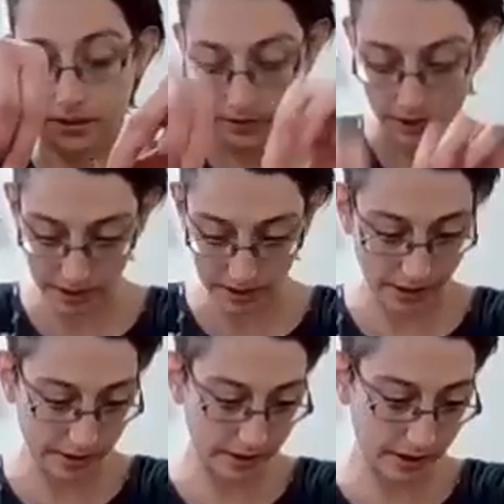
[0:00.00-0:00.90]
All
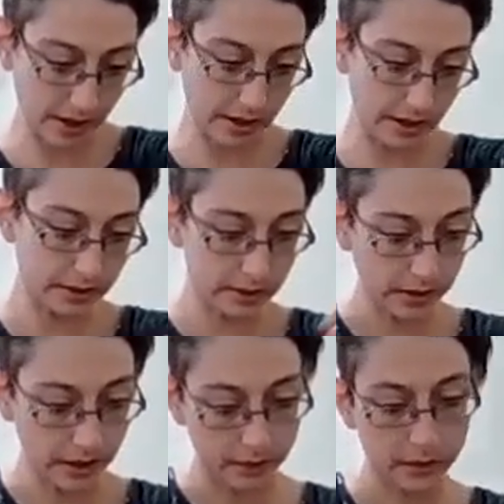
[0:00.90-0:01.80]
right, and then
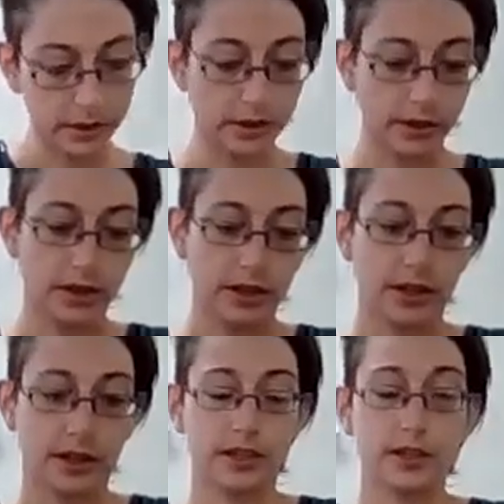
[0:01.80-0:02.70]
you'll have your
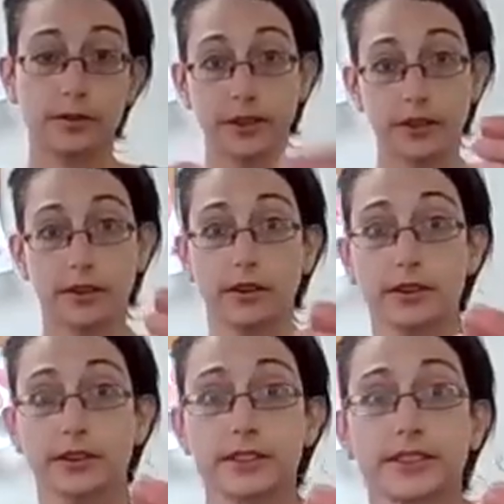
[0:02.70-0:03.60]
earring
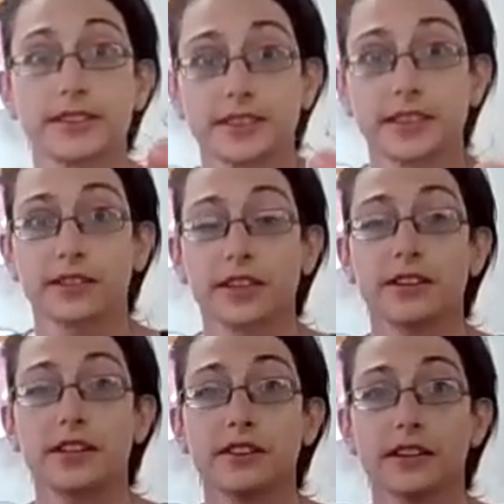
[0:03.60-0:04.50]
hooks. Now the
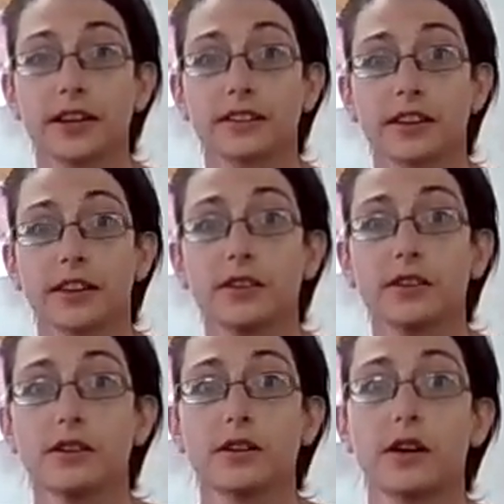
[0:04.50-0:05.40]
earring hook has a
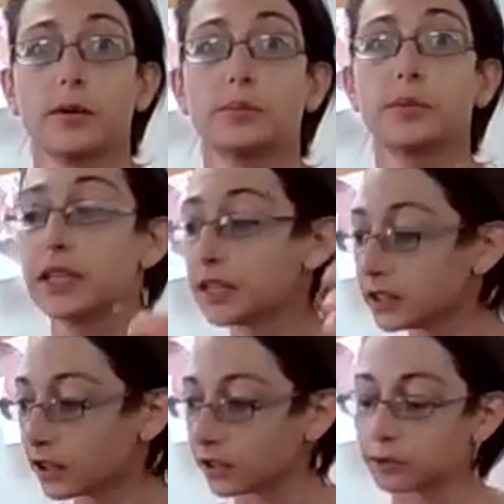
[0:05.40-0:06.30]
little
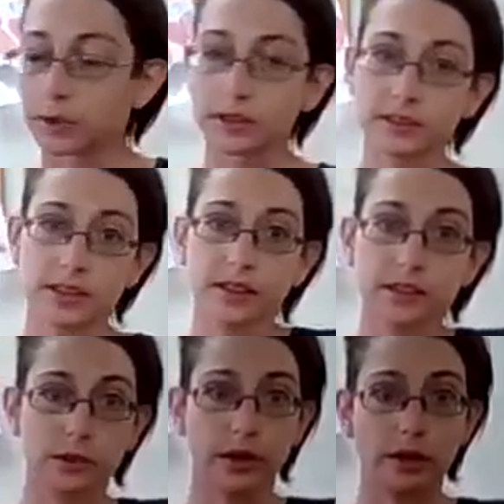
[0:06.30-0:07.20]
bead on one
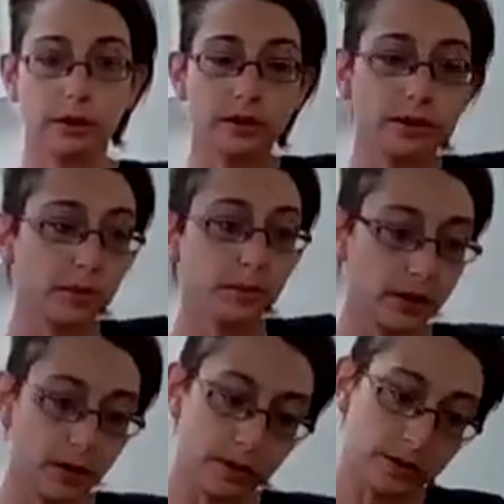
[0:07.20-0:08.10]
side, so I always flip
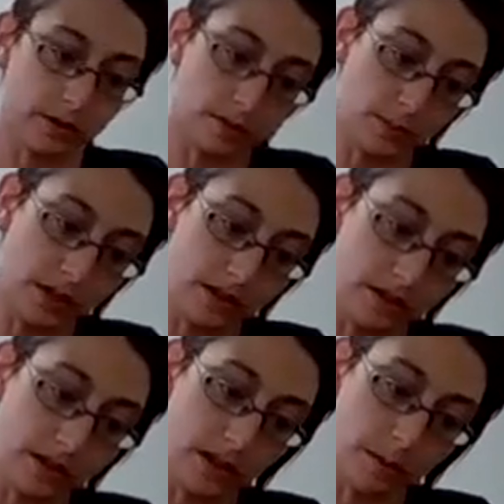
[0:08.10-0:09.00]
mine over so the bead
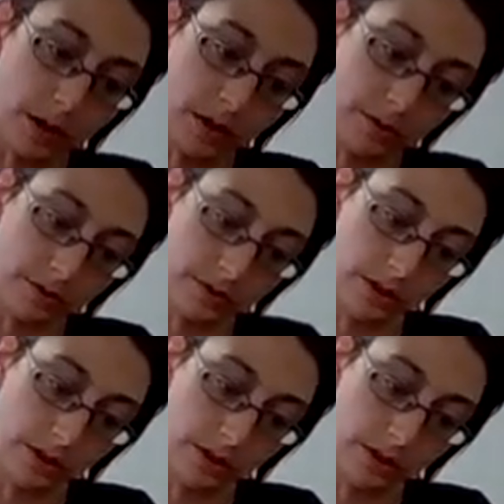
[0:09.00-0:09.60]
doesn't come off.